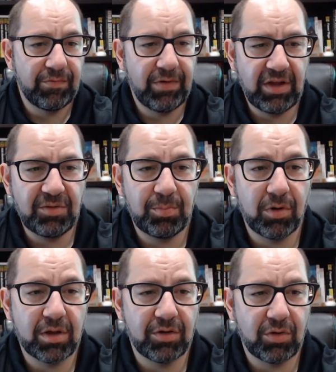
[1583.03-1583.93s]

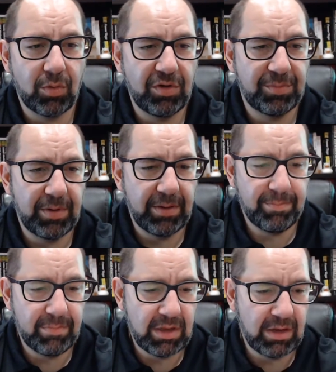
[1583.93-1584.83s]
Facebook is always
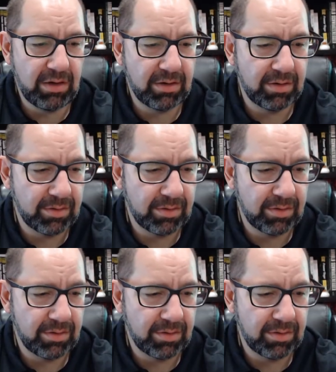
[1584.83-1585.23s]
being mean.